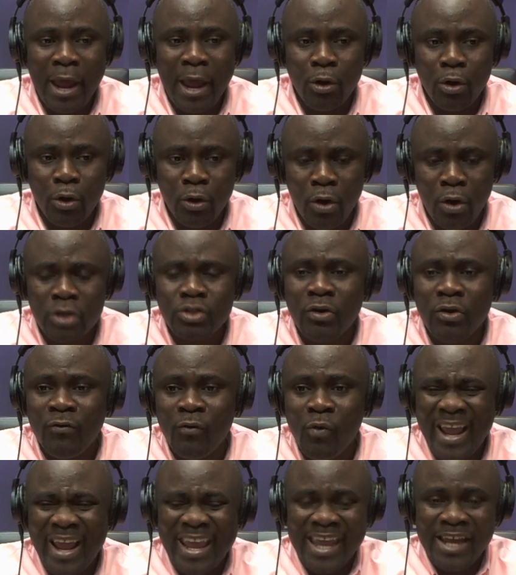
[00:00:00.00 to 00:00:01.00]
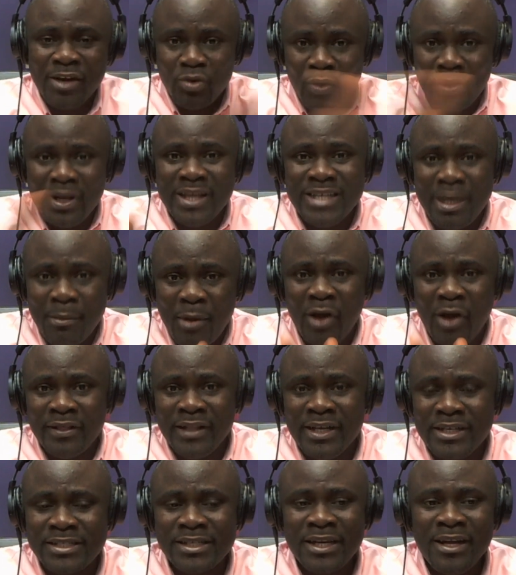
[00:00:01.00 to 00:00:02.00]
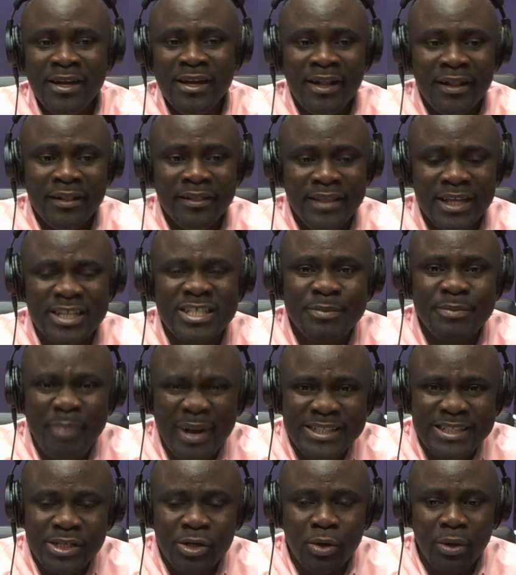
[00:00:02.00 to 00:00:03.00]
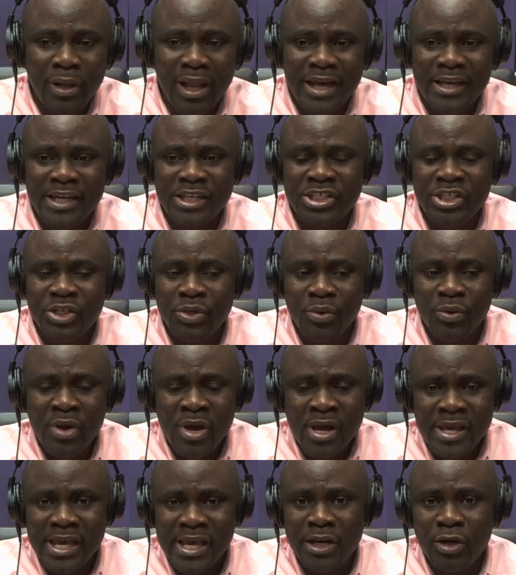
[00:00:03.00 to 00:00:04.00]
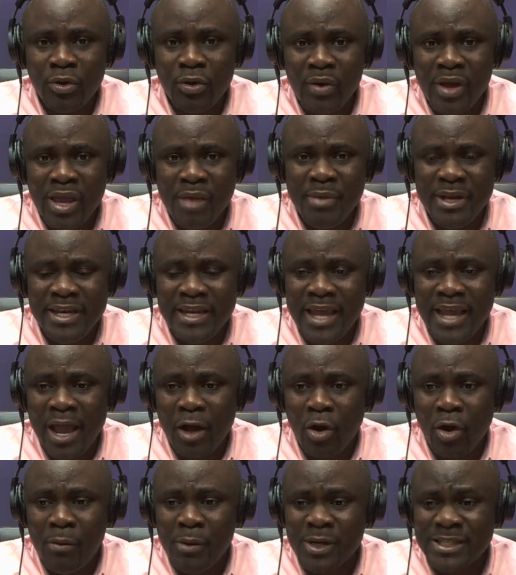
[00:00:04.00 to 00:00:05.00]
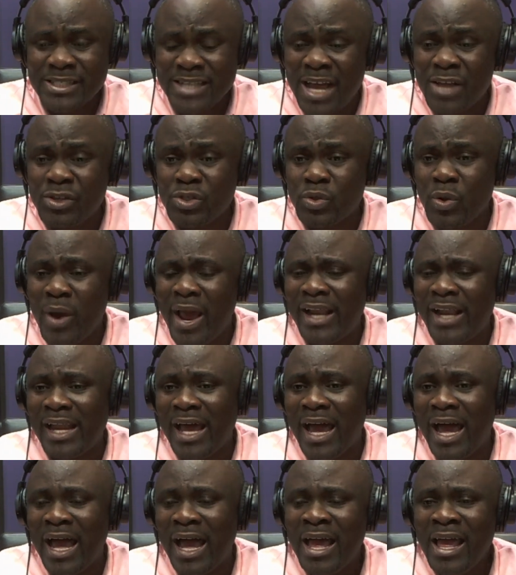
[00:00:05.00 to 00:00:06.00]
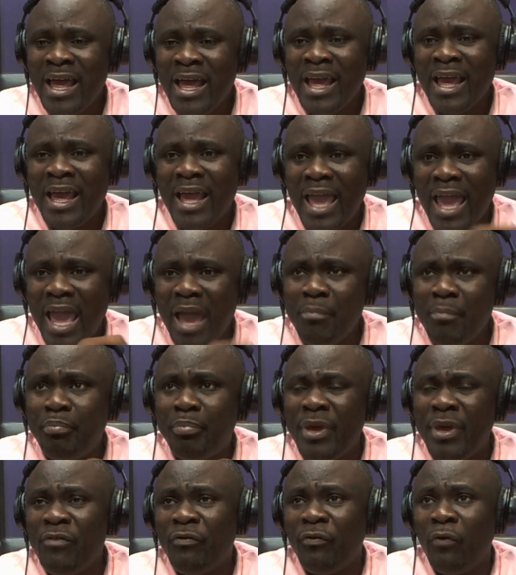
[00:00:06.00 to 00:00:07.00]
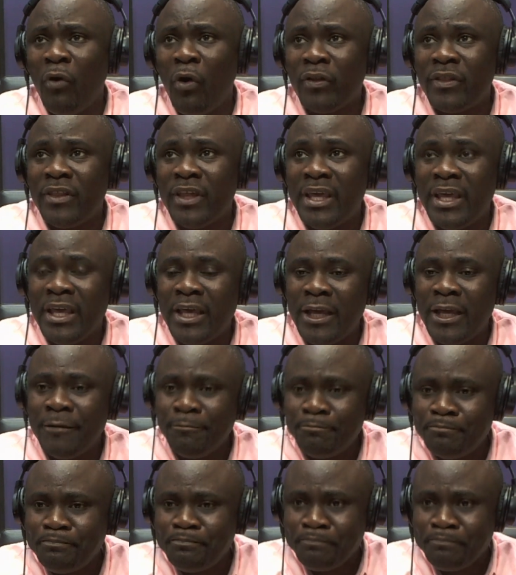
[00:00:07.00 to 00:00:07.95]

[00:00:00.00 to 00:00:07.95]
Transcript: lot of working knowledge about this particular issue. You know, EBD and Komosanso and MP for the